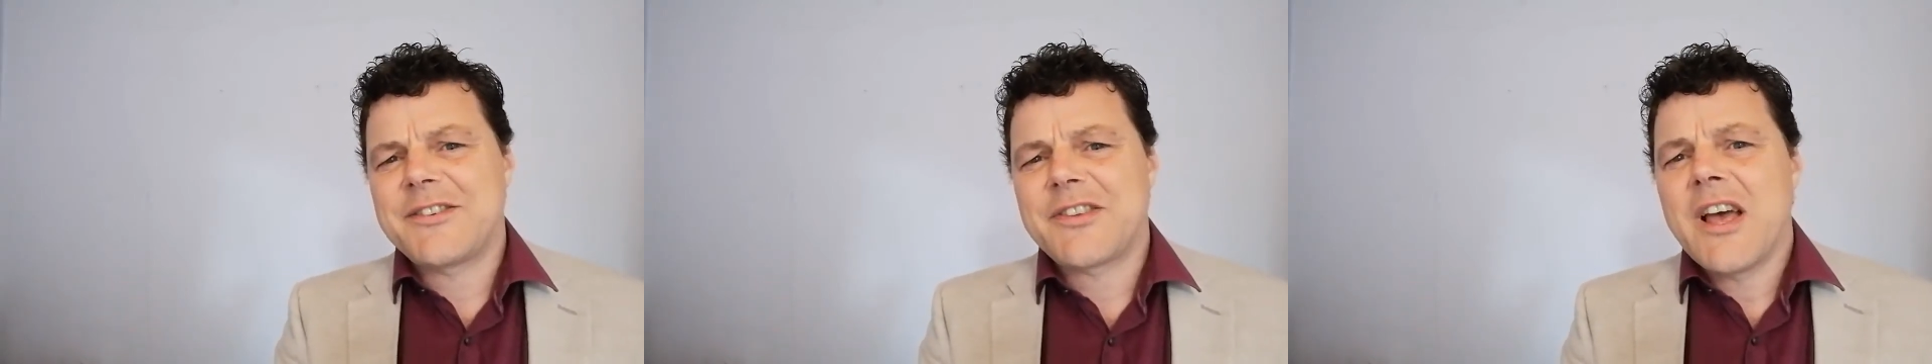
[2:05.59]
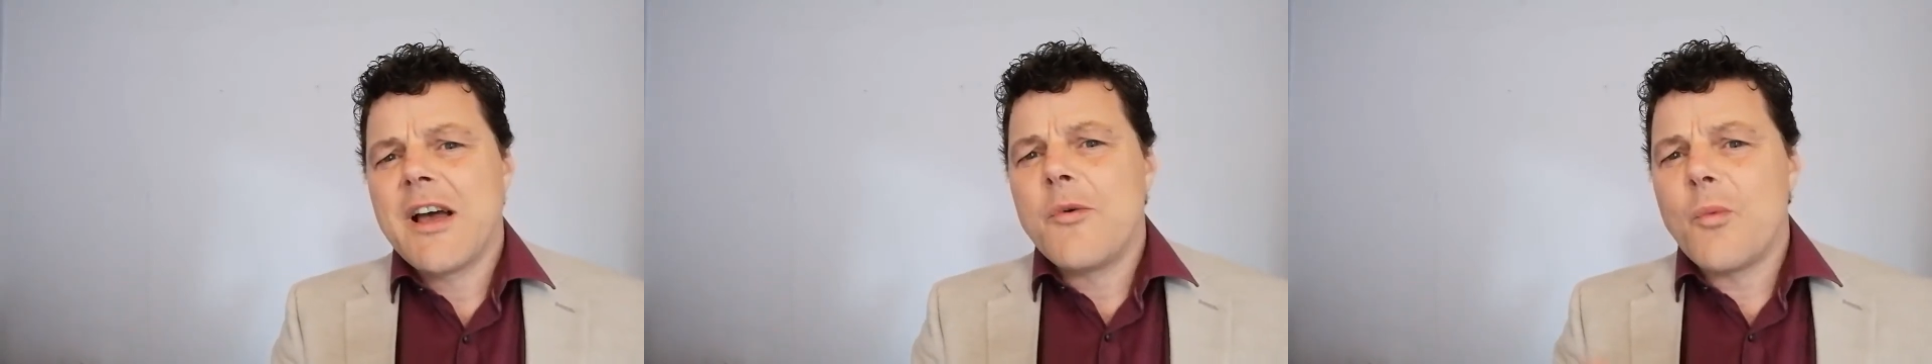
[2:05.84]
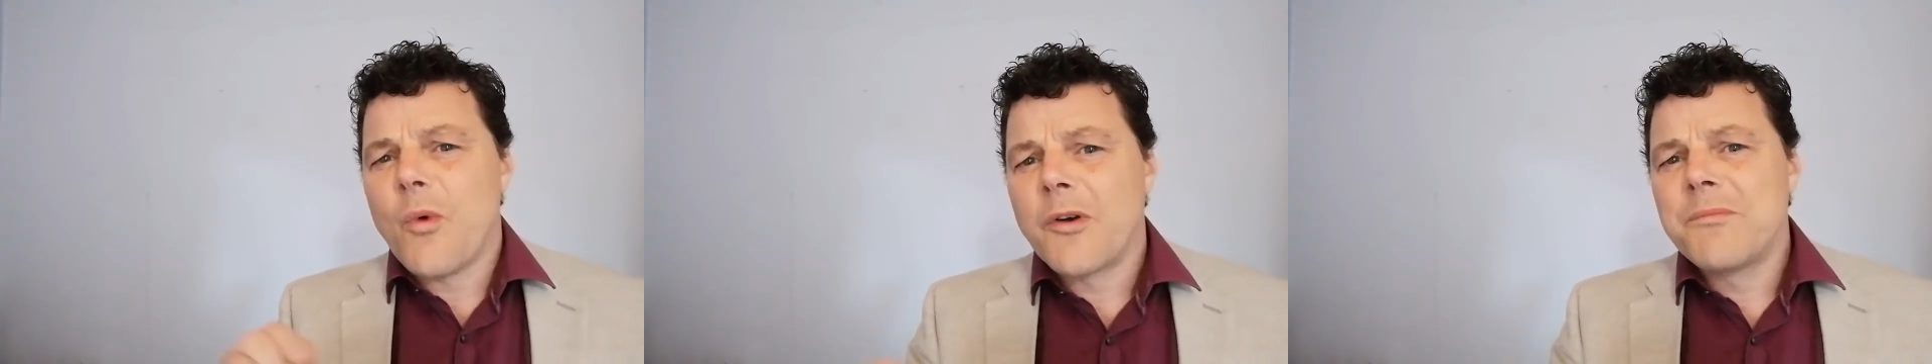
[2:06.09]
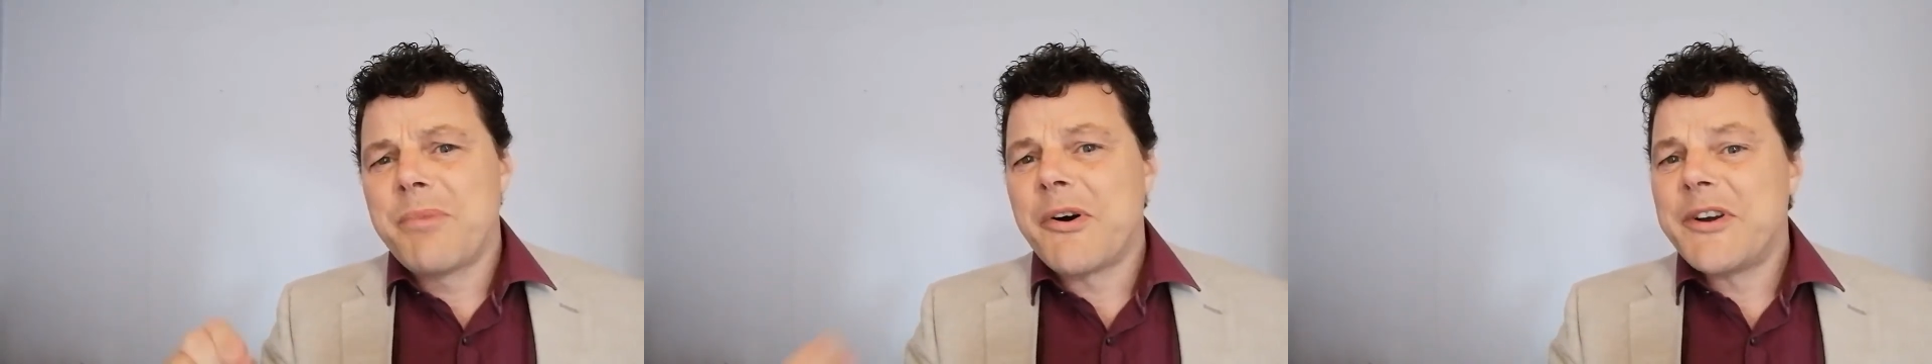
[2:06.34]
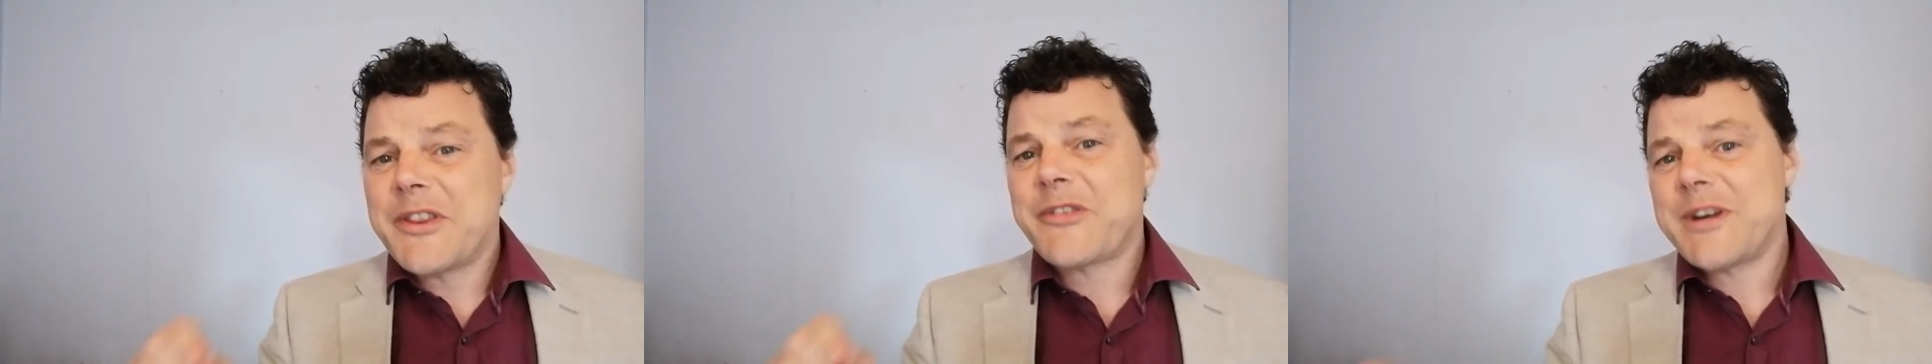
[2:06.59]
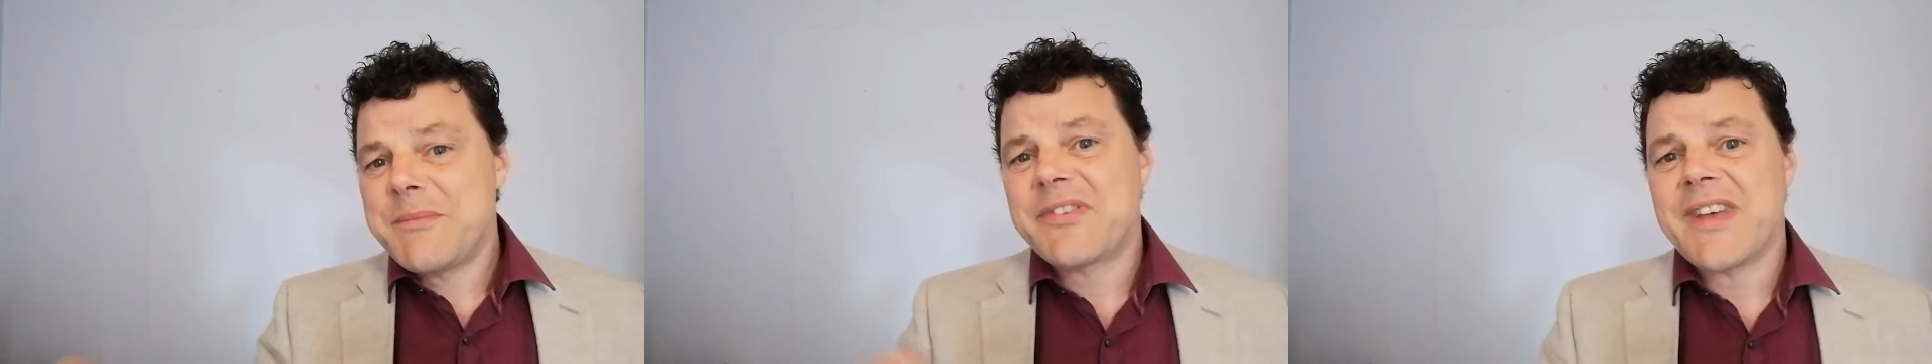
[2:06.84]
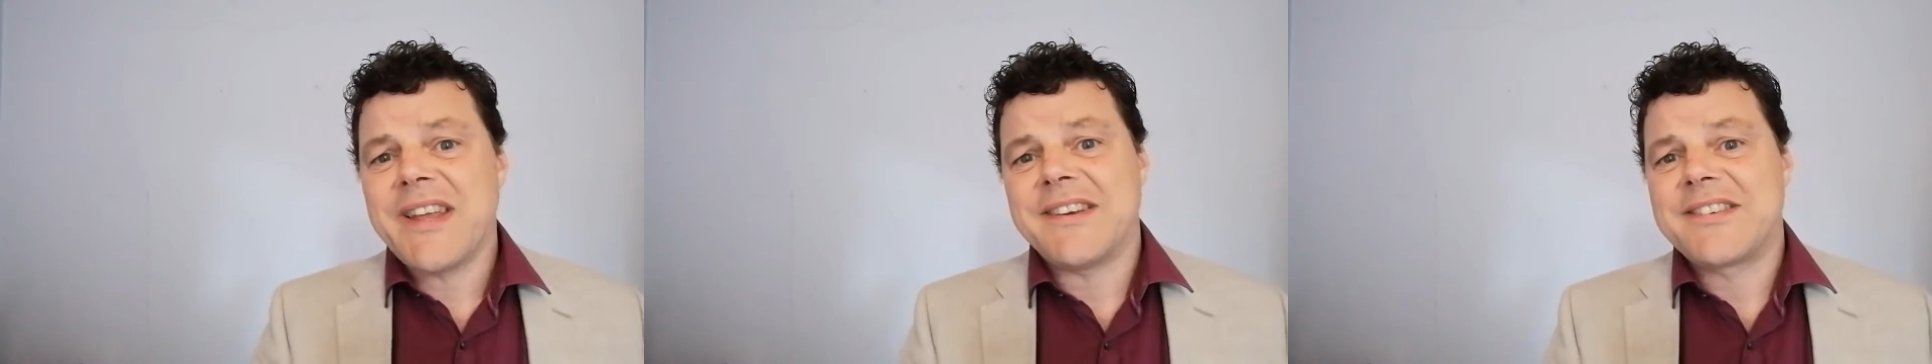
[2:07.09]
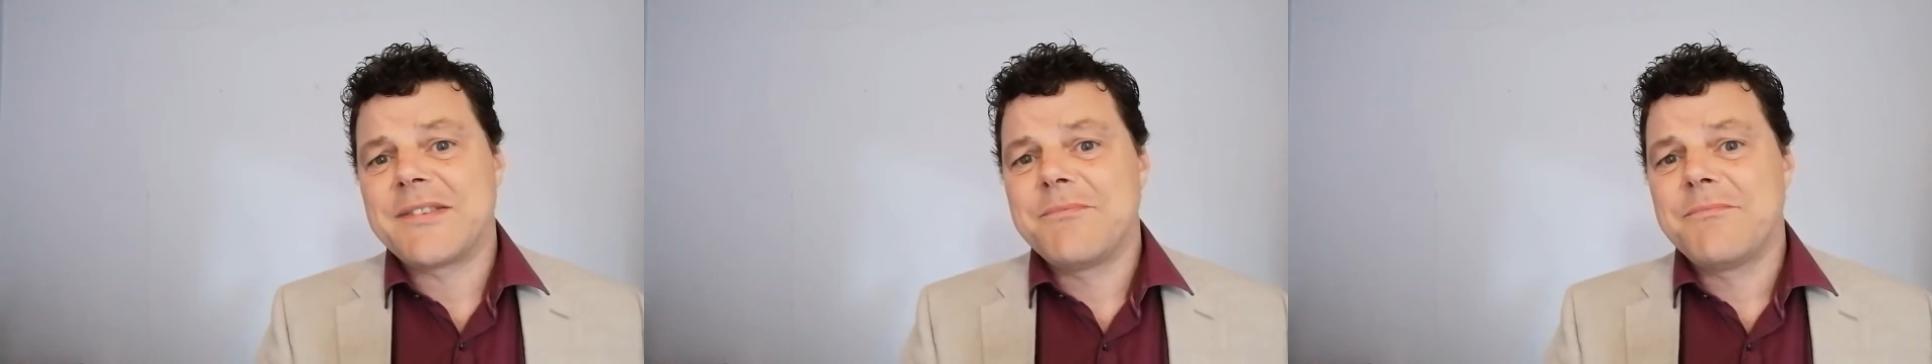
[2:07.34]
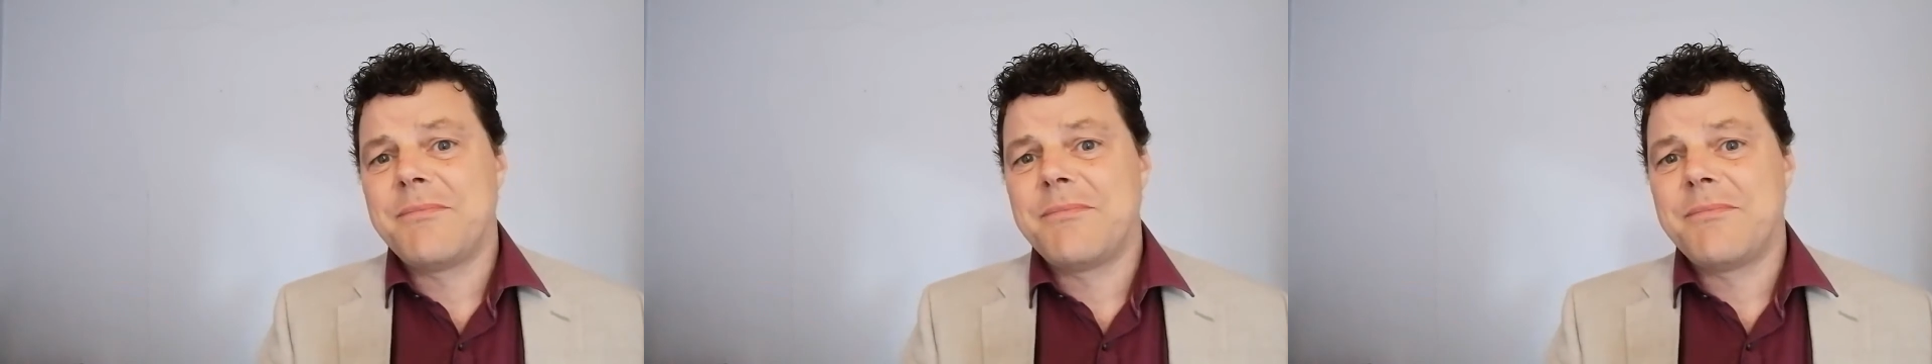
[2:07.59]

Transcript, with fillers: as one point three percent.